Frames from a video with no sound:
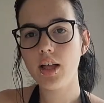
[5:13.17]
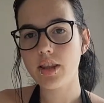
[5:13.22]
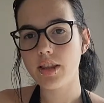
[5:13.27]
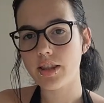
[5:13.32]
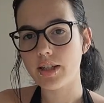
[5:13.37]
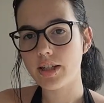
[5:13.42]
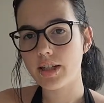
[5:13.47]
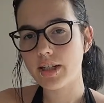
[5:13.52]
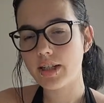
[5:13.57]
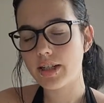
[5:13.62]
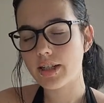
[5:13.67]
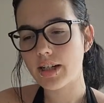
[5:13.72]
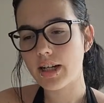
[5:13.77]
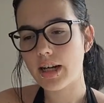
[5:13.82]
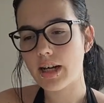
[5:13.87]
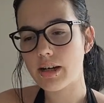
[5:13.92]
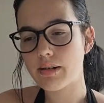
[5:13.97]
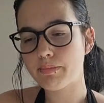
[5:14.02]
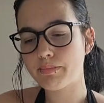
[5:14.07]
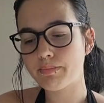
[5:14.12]
the
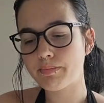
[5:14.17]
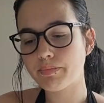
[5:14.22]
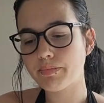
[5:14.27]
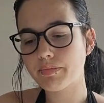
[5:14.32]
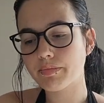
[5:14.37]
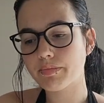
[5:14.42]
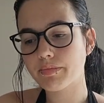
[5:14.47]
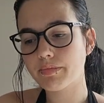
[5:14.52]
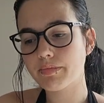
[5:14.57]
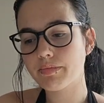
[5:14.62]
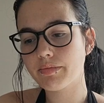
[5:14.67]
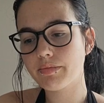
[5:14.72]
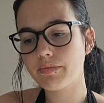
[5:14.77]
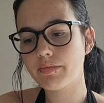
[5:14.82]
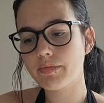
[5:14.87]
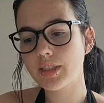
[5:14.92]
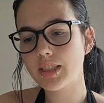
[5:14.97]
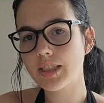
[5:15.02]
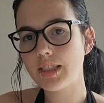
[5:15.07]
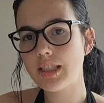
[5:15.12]
um,
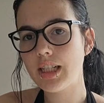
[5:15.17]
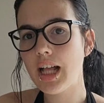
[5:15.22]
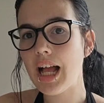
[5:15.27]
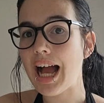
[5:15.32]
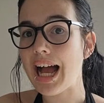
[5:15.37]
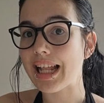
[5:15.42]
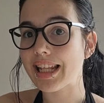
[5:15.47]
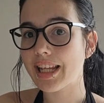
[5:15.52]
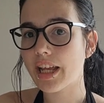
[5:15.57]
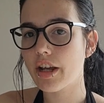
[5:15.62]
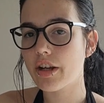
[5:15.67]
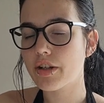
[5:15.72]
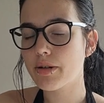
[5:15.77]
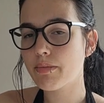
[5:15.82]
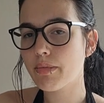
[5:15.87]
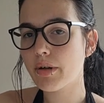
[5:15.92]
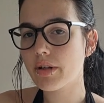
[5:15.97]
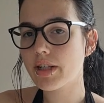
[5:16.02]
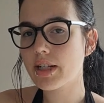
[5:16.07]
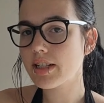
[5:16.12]
allocation
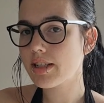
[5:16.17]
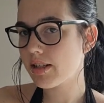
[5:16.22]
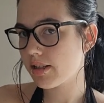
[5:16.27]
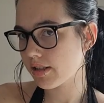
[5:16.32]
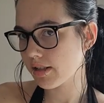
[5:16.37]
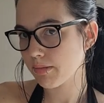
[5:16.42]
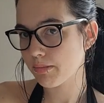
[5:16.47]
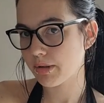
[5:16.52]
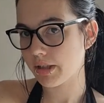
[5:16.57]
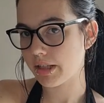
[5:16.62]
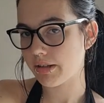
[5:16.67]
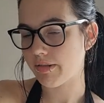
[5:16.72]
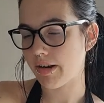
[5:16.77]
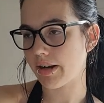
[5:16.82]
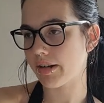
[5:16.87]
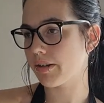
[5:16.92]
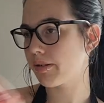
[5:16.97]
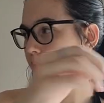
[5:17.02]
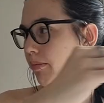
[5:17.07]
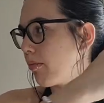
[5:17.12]
process is completely
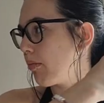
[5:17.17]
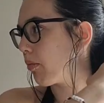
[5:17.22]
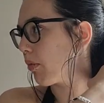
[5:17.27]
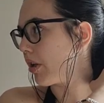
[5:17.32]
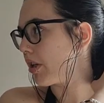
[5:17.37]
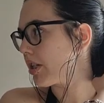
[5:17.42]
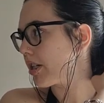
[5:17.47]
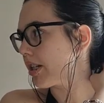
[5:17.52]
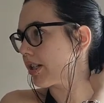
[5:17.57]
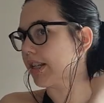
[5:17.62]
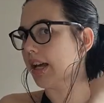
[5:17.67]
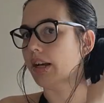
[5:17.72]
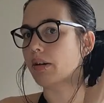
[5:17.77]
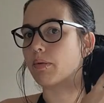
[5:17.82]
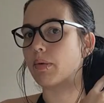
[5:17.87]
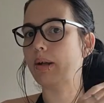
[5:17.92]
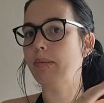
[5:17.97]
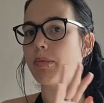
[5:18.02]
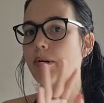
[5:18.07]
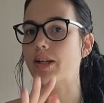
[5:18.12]
random, which is kind of
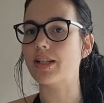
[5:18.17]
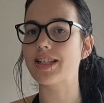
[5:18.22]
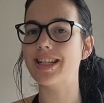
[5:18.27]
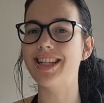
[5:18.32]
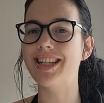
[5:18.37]
weird because